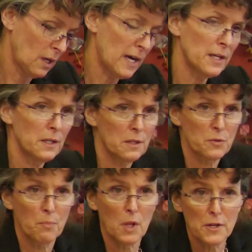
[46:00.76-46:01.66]
How did his
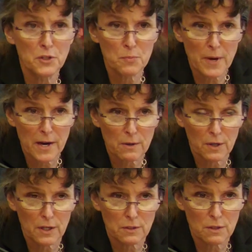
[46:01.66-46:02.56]
blood spatter
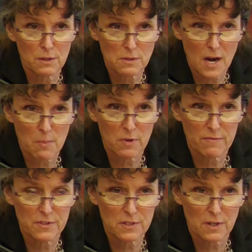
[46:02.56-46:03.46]
get to the top
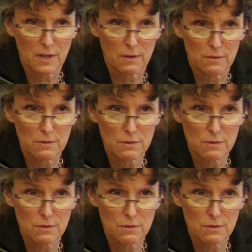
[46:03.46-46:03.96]
of the stairs?